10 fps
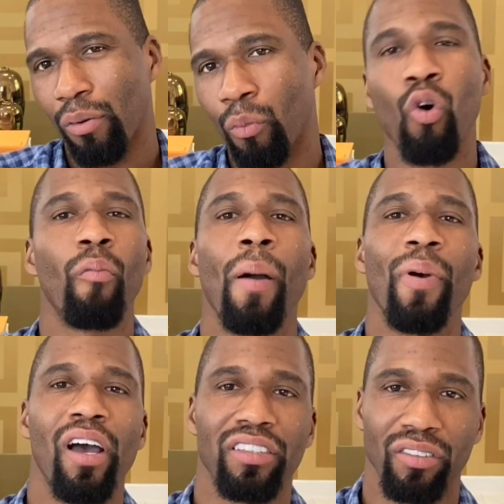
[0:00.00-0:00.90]
more of my
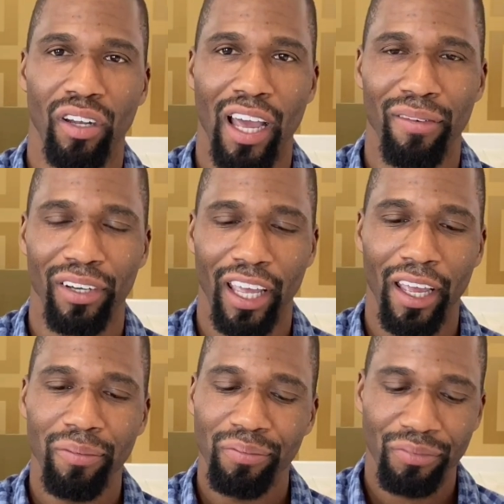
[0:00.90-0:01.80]
personal life,
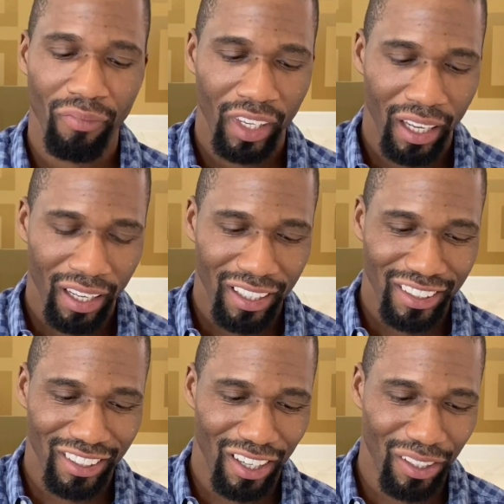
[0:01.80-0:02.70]
okay?
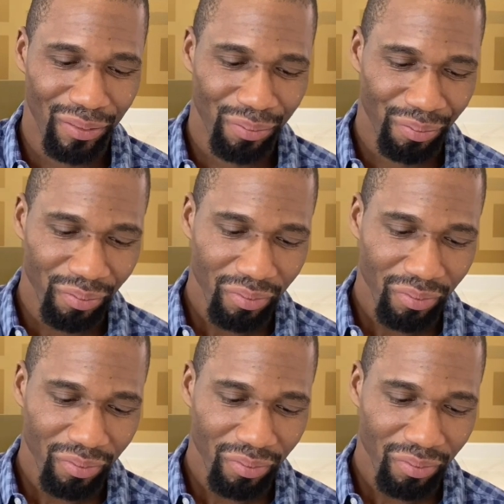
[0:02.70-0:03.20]
So